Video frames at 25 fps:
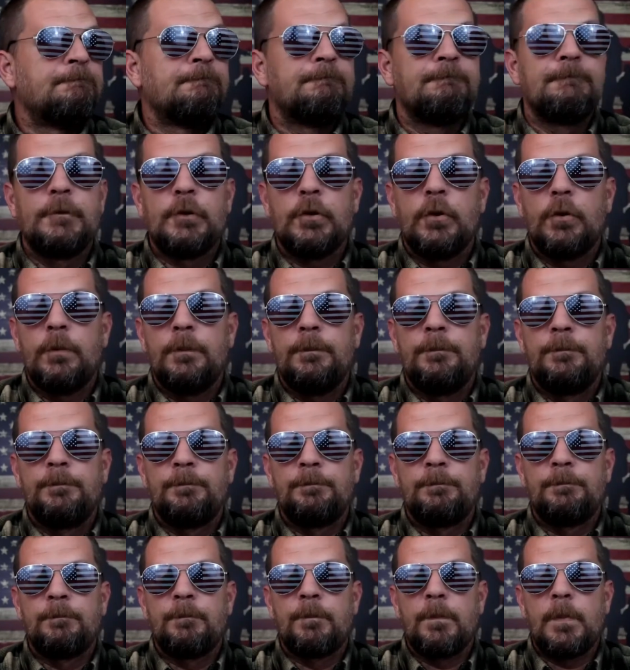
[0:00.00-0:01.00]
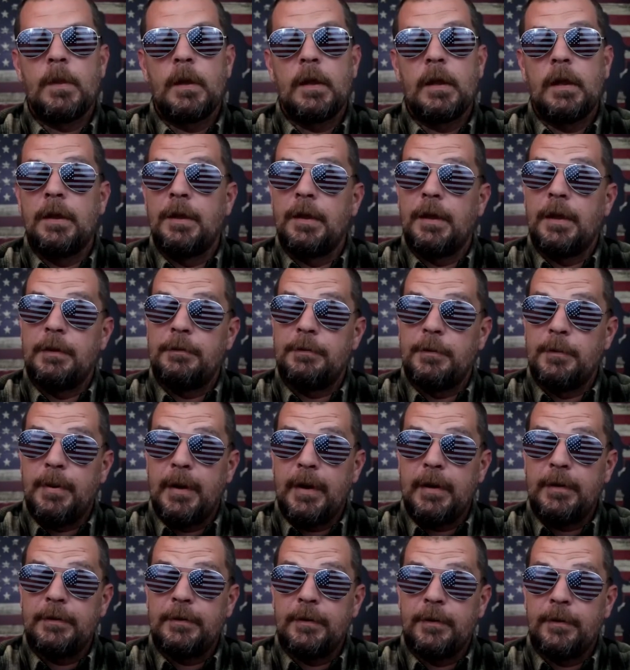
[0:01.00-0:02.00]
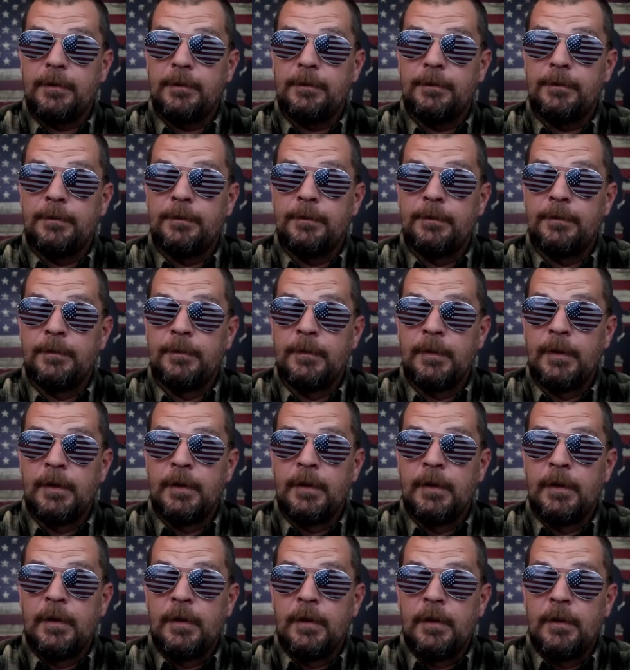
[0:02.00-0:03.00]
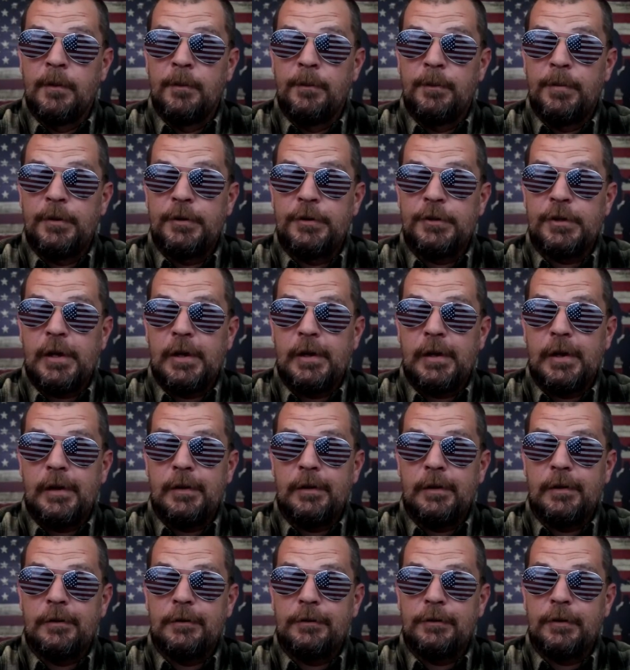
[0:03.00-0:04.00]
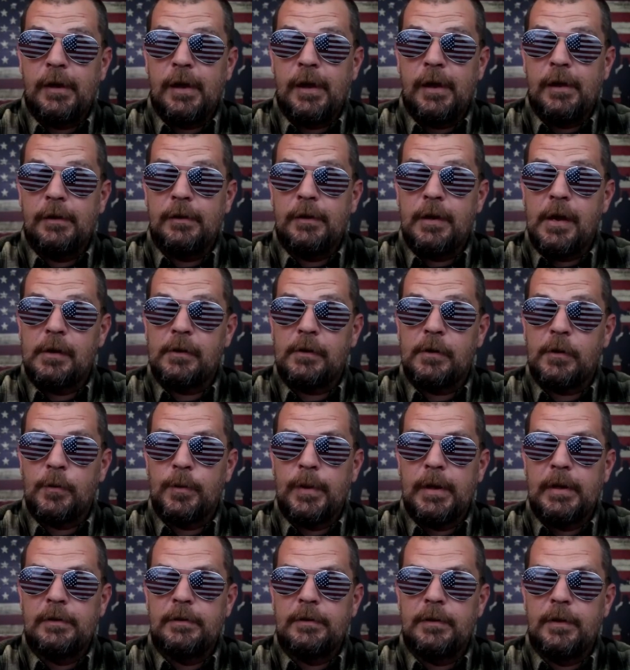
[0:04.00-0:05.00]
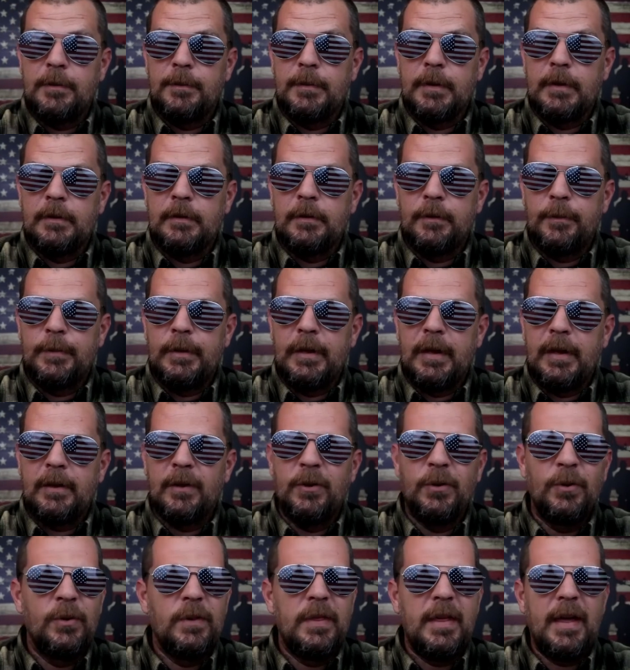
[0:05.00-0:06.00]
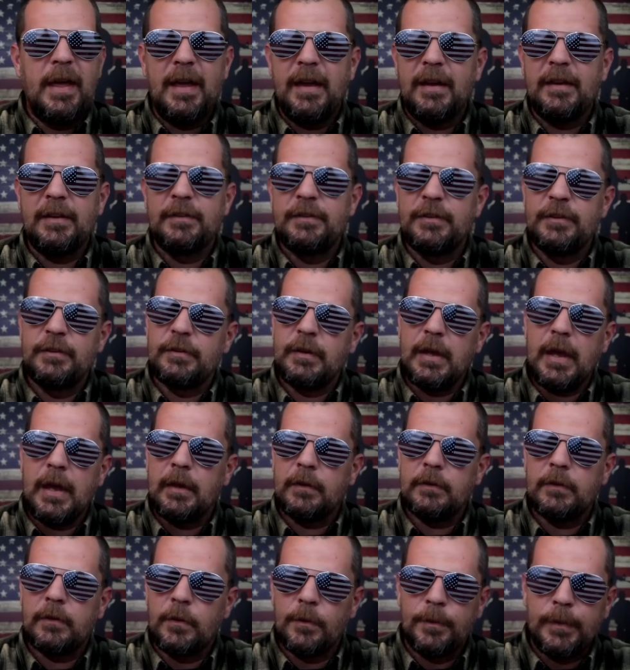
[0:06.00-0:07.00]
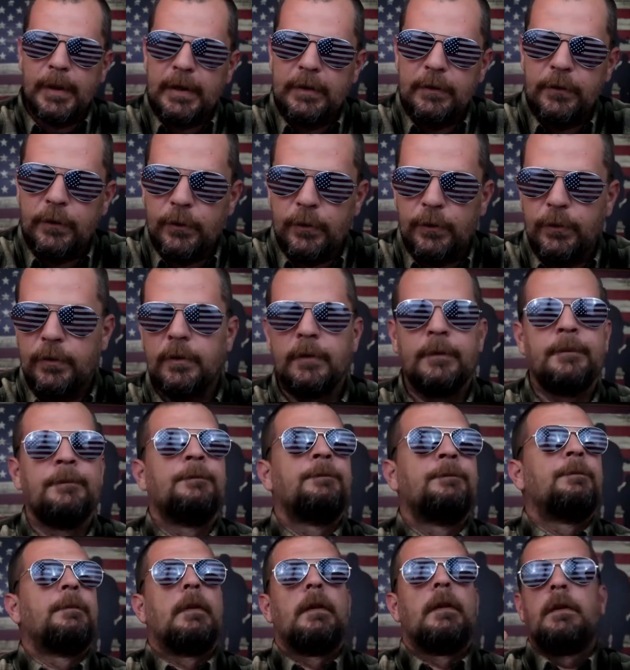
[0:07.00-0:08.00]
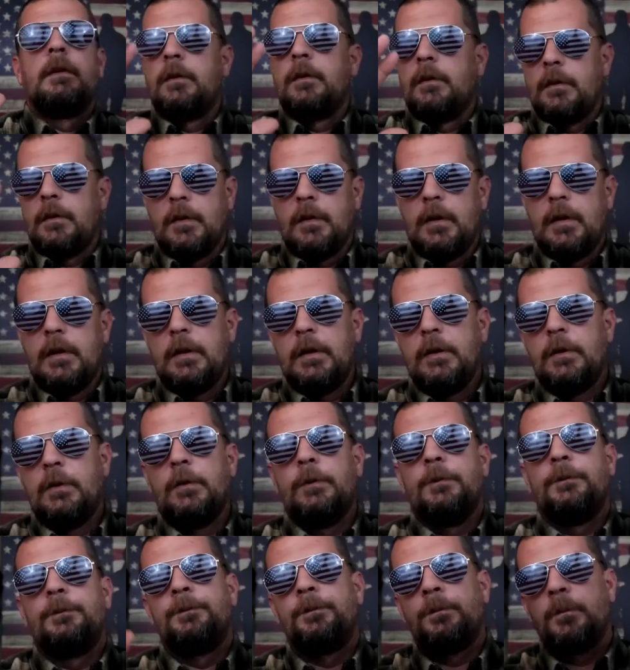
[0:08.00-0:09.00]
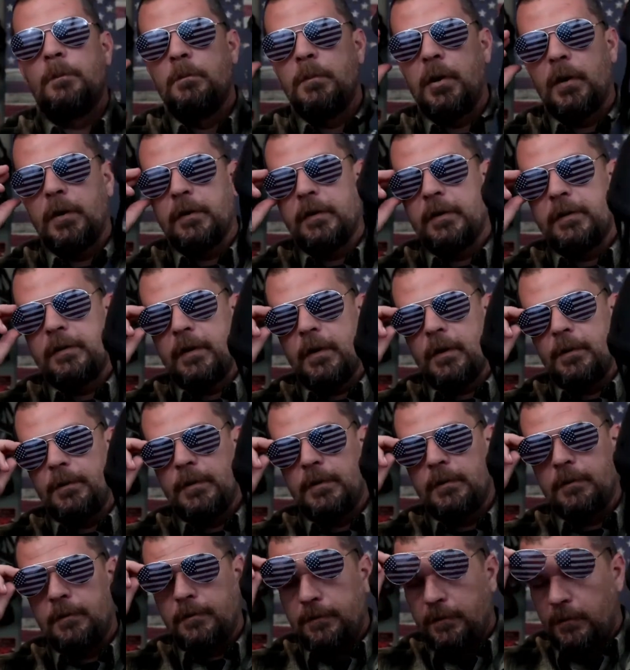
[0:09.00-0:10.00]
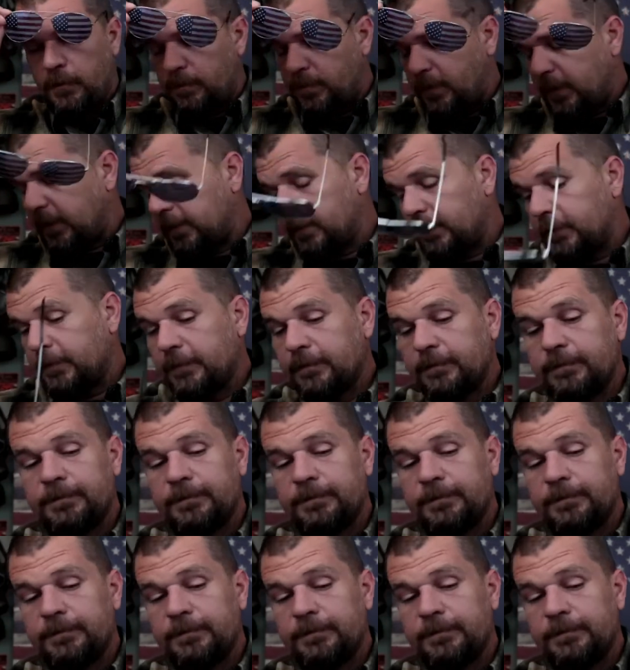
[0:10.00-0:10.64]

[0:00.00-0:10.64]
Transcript: So, if you buy something, put a shot out there, say, hey, Cactical Main sent me, and they'll be like, who the heck is this Cactical Main dude? Anywho, bought this helmet full price.